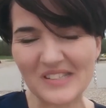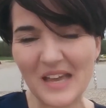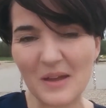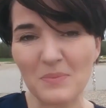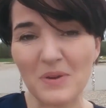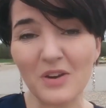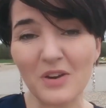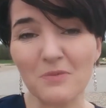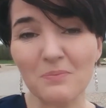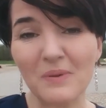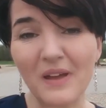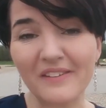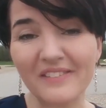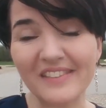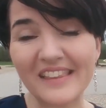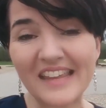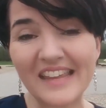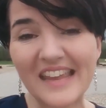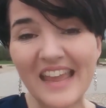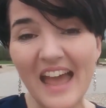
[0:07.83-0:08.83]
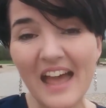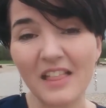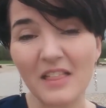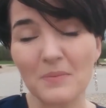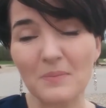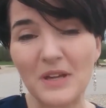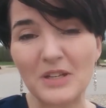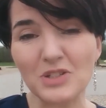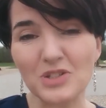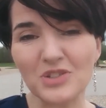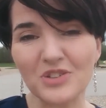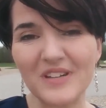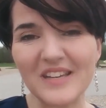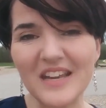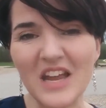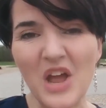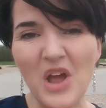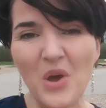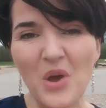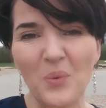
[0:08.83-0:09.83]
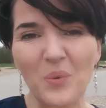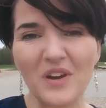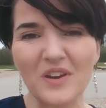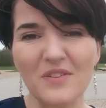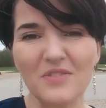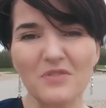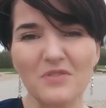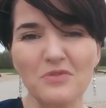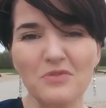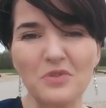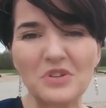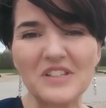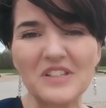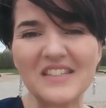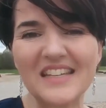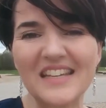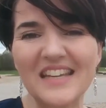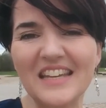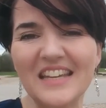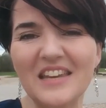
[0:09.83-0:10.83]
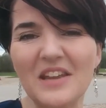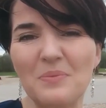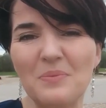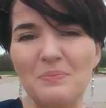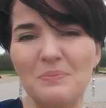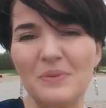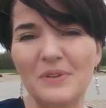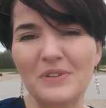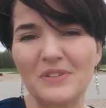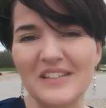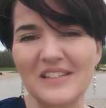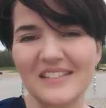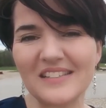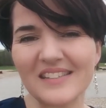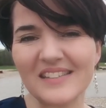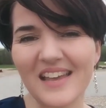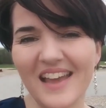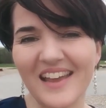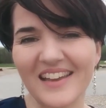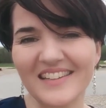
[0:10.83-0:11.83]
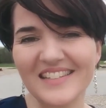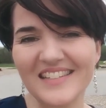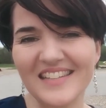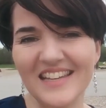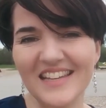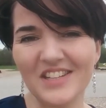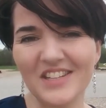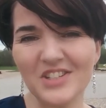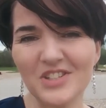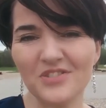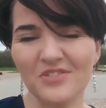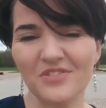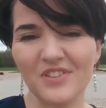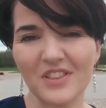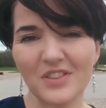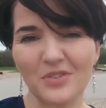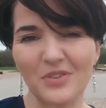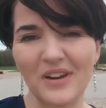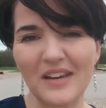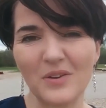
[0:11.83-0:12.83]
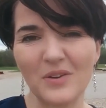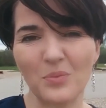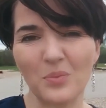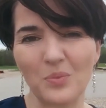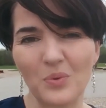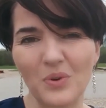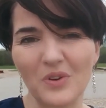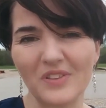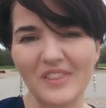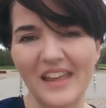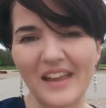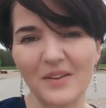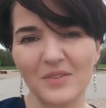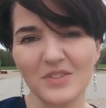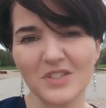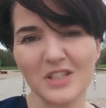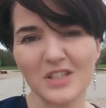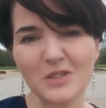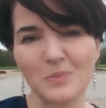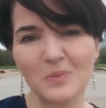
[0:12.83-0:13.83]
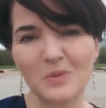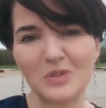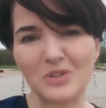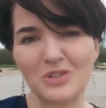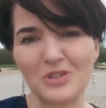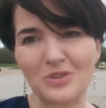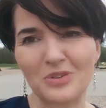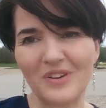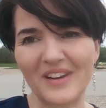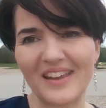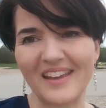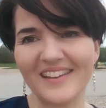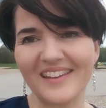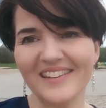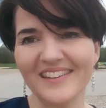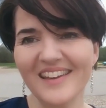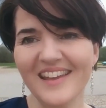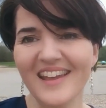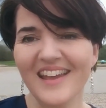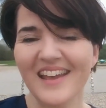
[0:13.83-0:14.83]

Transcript: I'm here at Bentley Elementary, one of the 14 buildings I teach 5th grade World Language Exploratory in.